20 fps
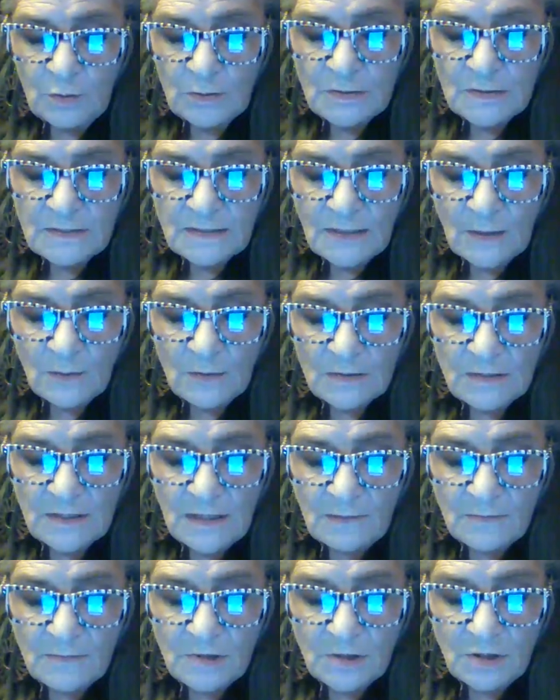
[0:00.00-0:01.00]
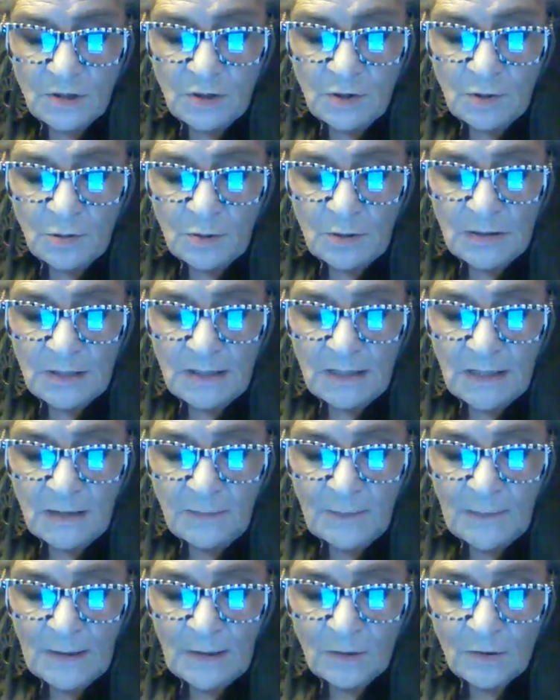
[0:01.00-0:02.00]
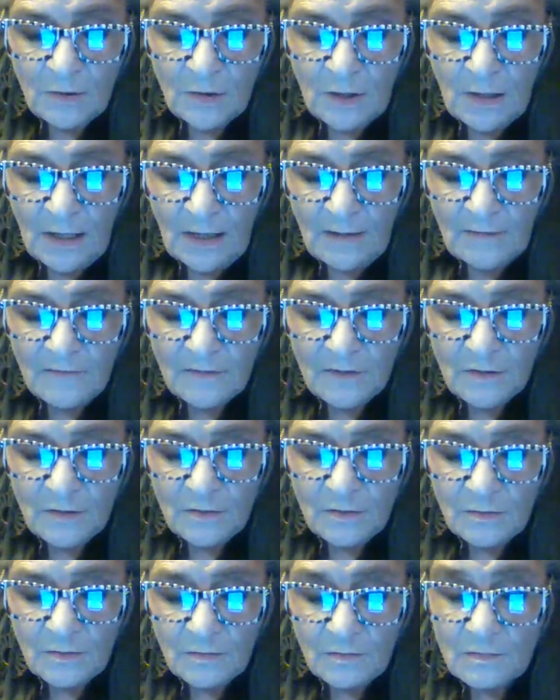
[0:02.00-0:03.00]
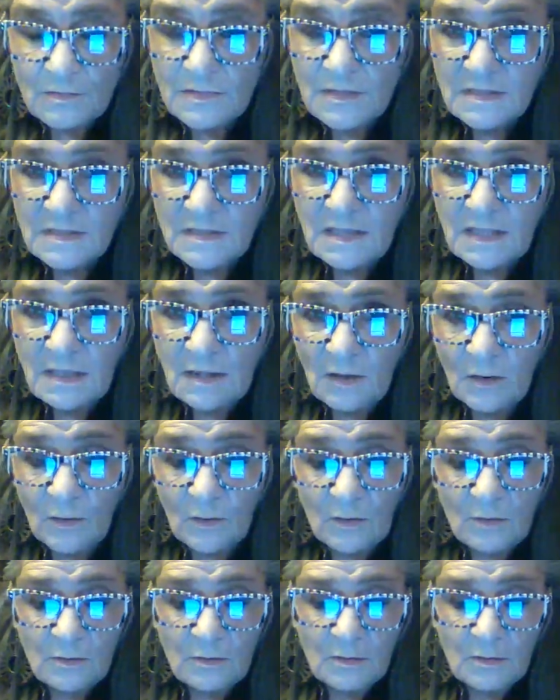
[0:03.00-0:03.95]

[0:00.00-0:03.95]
and so it's up to you to keep undercover still.